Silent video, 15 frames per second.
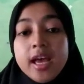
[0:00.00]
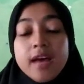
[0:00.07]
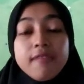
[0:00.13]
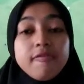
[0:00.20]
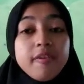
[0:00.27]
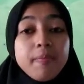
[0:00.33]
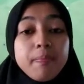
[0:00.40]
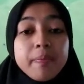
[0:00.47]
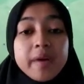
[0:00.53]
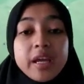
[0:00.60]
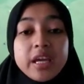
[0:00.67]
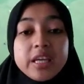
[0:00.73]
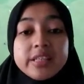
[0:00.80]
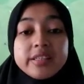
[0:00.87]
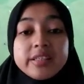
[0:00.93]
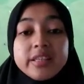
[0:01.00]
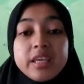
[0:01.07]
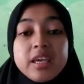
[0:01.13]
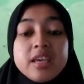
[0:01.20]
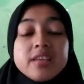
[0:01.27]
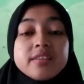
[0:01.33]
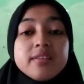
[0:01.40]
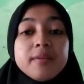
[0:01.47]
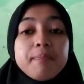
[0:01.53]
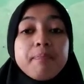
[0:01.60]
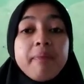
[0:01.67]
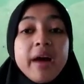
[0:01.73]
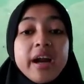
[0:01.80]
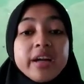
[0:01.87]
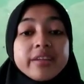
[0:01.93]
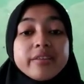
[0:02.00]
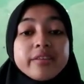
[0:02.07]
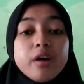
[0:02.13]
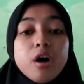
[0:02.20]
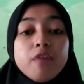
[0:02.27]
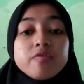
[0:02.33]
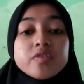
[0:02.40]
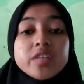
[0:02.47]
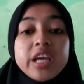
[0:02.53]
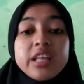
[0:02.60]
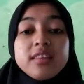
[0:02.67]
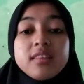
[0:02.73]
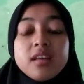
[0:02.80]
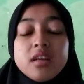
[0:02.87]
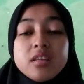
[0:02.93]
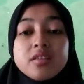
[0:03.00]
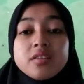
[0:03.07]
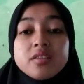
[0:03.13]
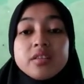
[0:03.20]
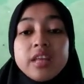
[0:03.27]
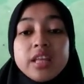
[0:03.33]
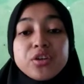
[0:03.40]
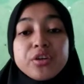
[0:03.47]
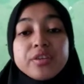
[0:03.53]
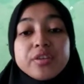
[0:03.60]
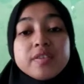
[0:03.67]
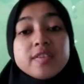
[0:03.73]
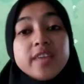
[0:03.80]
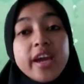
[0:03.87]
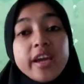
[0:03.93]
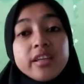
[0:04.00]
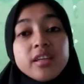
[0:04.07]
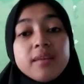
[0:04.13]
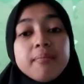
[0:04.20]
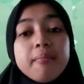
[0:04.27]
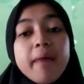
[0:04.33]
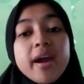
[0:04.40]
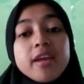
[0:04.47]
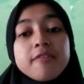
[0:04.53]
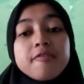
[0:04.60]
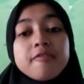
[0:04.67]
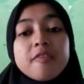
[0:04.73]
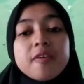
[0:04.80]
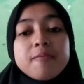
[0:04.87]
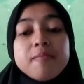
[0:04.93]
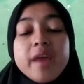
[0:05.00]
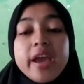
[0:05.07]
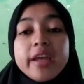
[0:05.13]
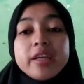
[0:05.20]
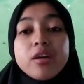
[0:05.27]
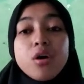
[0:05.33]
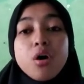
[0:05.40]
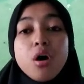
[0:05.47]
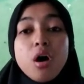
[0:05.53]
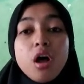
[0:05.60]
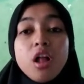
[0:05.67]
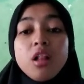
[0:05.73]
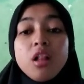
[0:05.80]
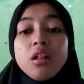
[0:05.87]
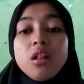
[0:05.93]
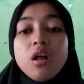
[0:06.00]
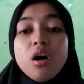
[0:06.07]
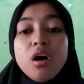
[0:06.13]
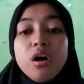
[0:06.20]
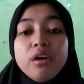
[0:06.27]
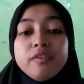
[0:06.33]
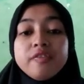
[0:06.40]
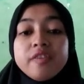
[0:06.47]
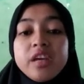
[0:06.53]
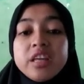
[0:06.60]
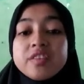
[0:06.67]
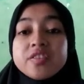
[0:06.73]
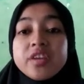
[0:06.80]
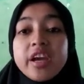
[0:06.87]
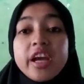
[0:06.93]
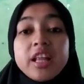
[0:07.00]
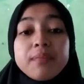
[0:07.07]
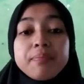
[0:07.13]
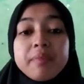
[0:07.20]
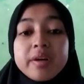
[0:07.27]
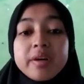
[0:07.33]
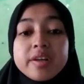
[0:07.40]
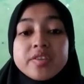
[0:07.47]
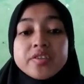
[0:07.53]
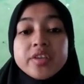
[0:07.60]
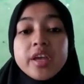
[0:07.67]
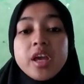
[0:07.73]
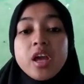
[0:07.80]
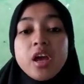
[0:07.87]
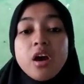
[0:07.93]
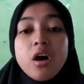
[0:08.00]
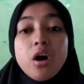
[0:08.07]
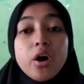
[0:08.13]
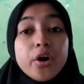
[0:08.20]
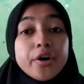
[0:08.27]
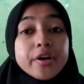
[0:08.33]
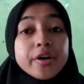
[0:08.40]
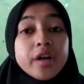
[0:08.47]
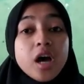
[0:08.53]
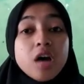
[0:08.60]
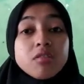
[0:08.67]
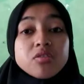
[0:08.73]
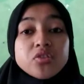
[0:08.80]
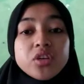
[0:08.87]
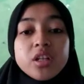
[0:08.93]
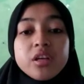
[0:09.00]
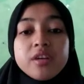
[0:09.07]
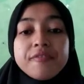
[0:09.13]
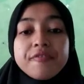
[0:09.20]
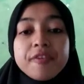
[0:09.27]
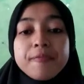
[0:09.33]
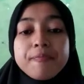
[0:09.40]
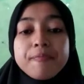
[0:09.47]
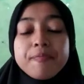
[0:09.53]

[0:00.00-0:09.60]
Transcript: A verb phrase is the part of sentence that contains a main verb and all of its helpers or auxiliary verb.